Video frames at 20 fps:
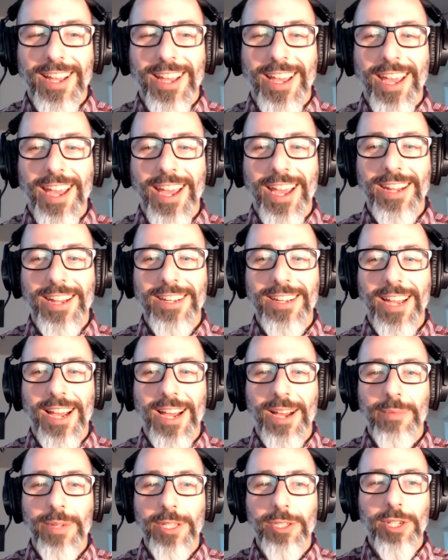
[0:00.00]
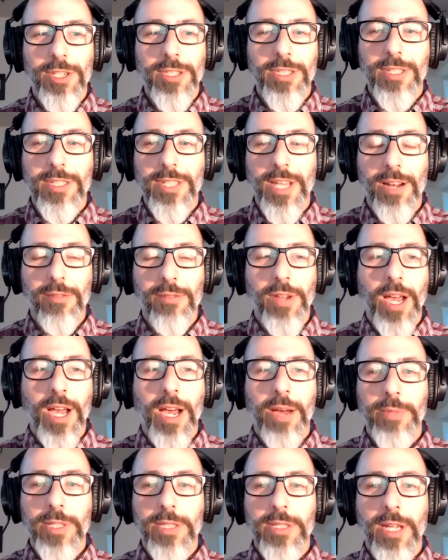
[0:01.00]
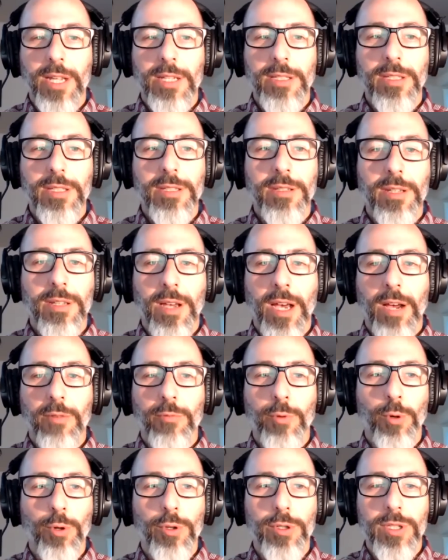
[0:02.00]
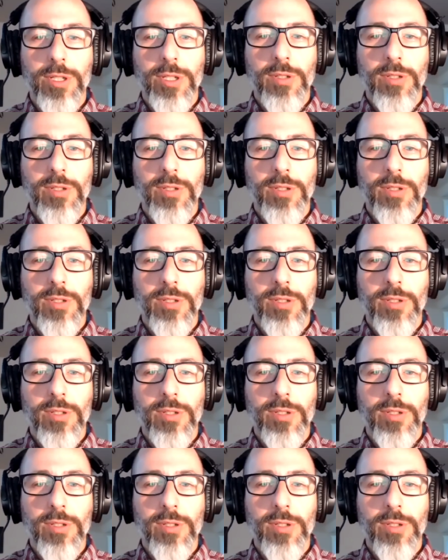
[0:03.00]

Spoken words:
And it's just a set of common sense rules.